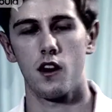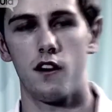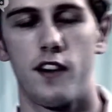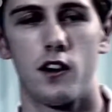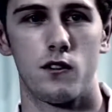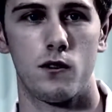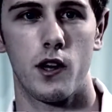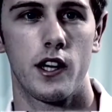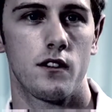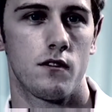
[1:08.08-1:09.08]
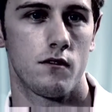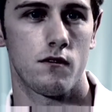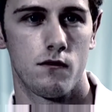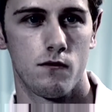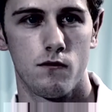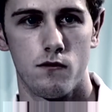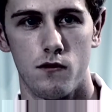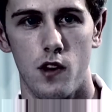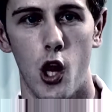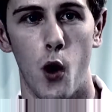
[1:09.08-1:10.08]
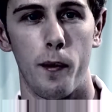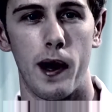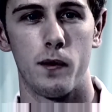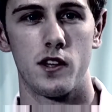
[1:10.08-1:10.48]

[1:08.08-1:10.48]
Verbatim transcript: I felt quite low about